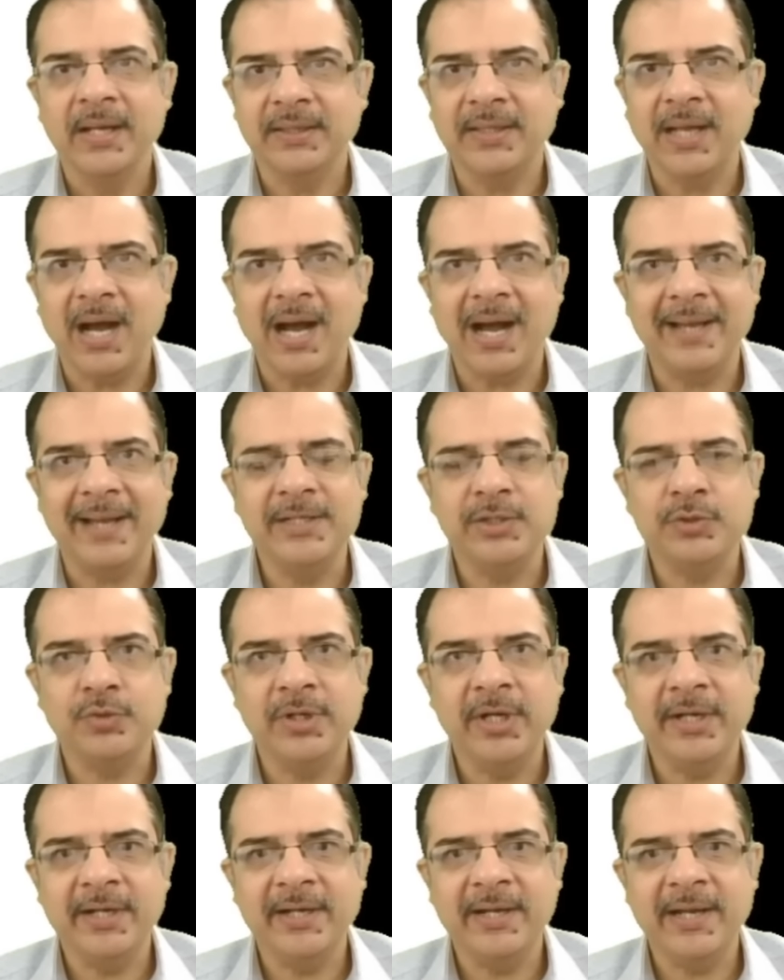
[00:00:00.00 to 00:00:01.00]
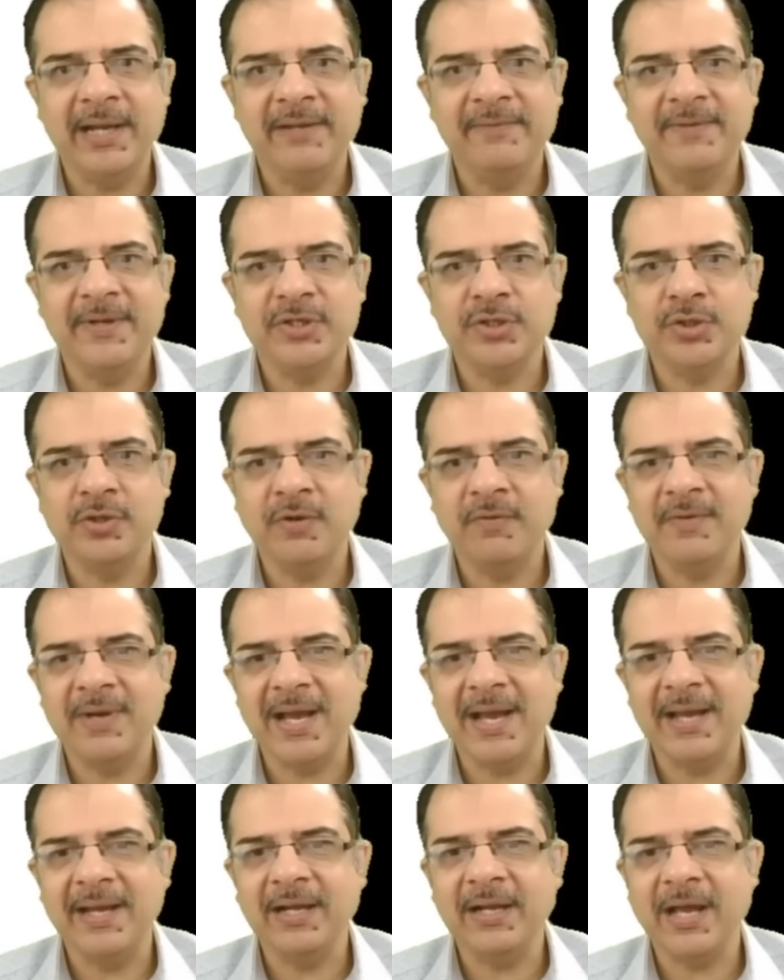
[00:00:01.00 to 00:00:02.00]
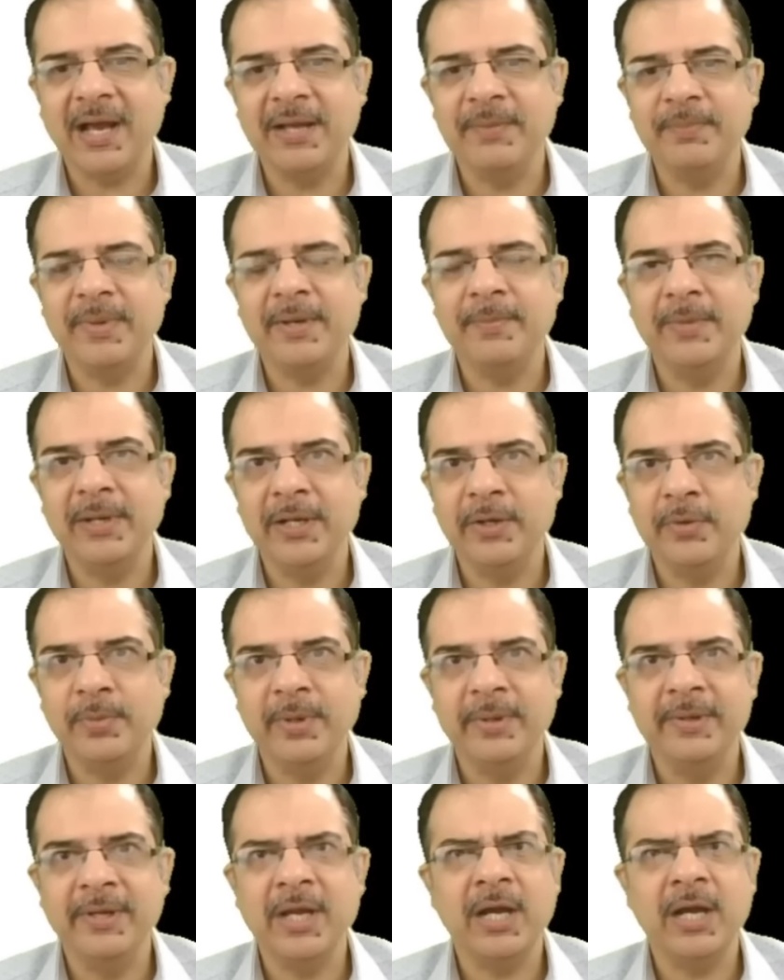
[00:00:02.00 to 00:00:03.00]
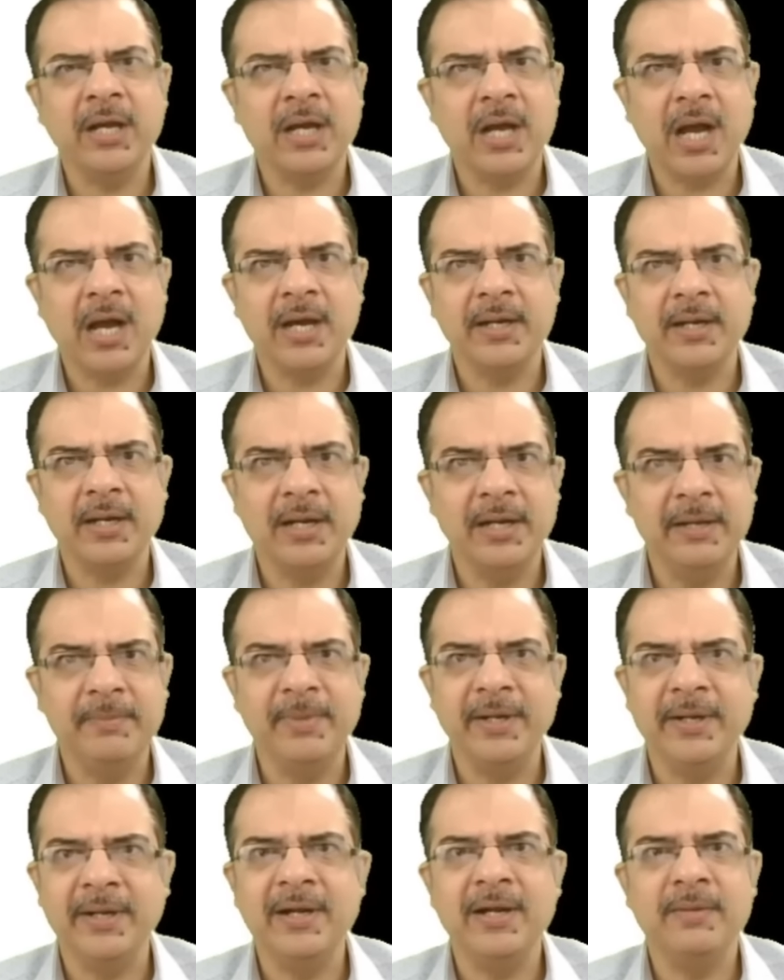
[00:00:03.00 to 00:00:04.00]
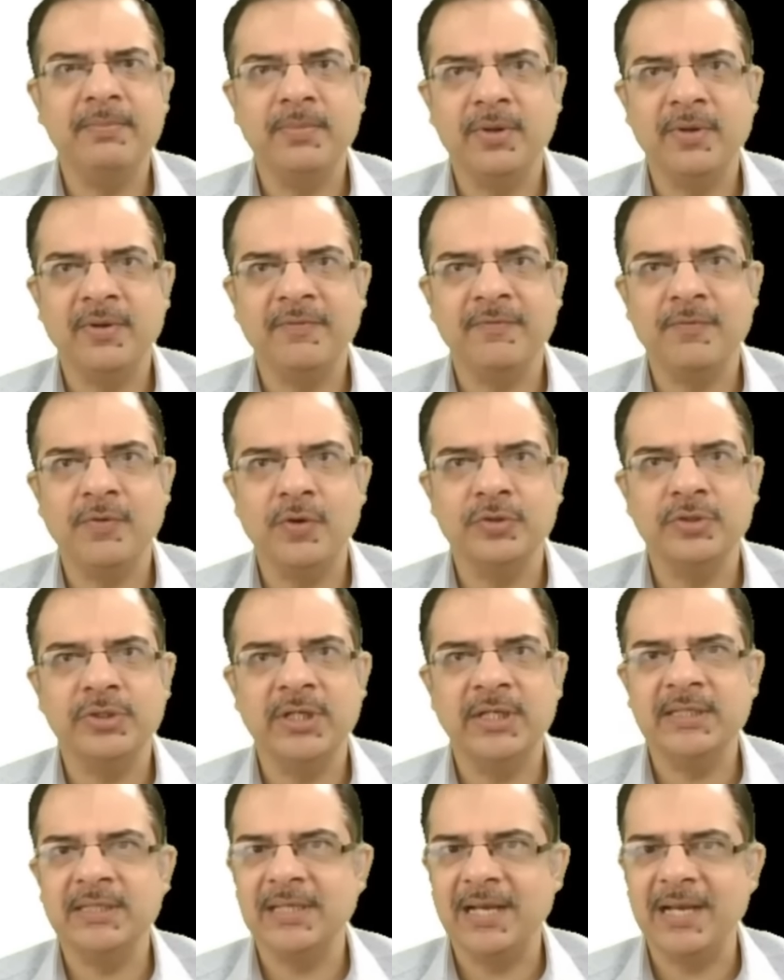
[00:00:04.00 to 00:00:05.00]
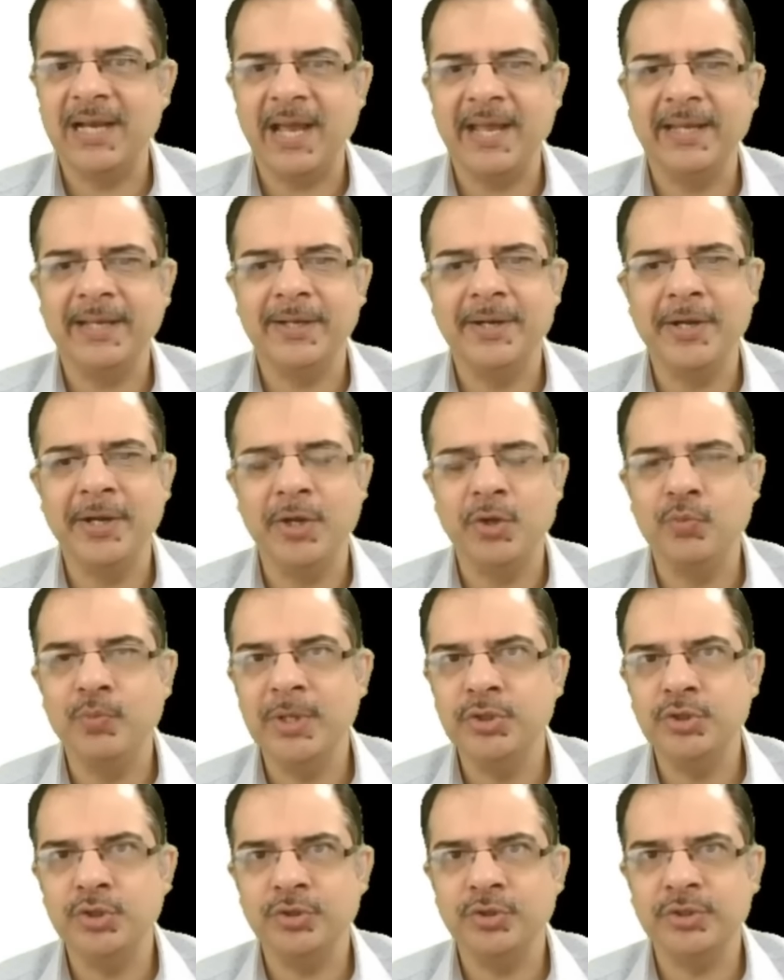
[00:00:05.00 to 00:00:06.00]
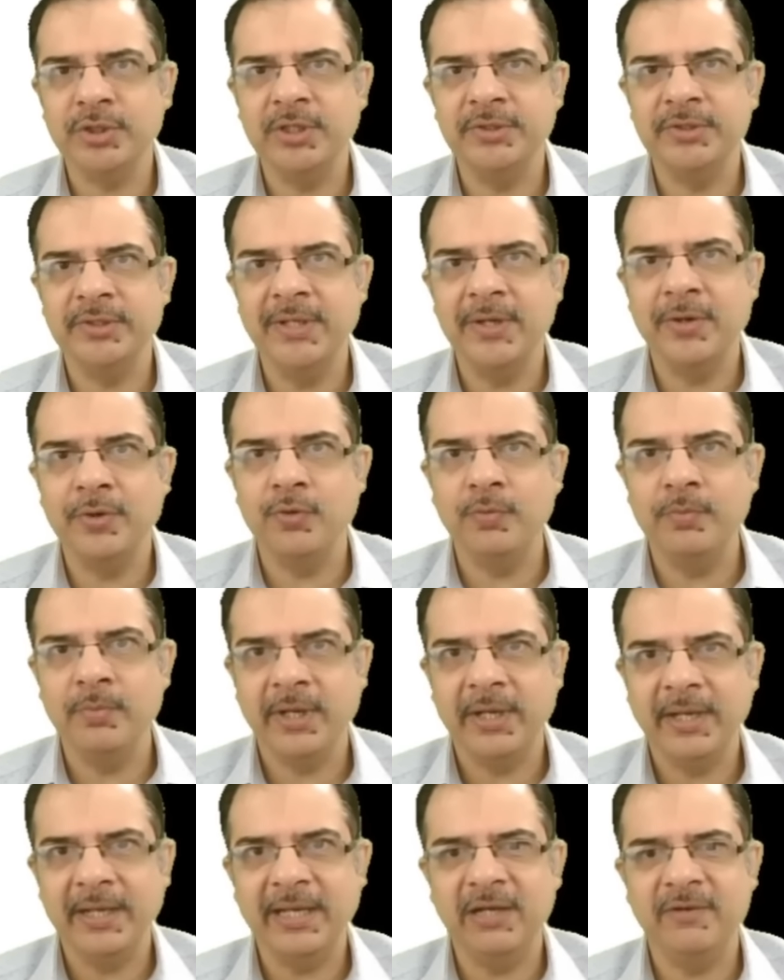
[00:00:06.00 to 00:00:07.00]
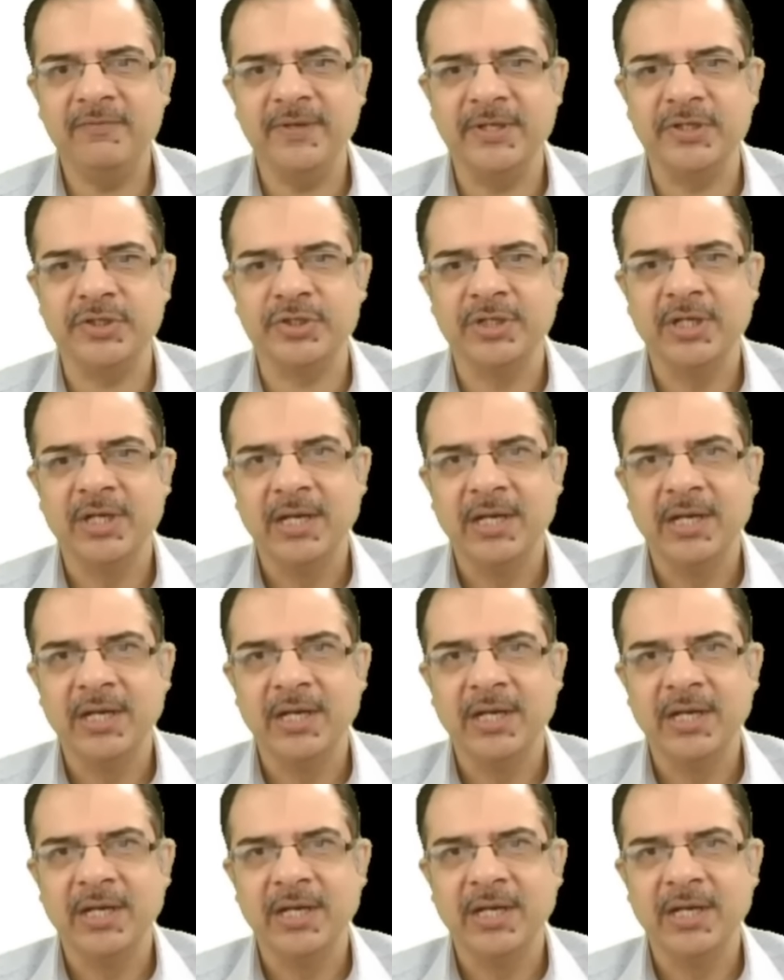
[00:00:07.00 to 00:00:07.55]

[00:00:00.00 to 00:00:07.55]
The isolated elevation of direct hyperbilirubinemia are limited number of causes like Dubin-Johnson syndrome, in which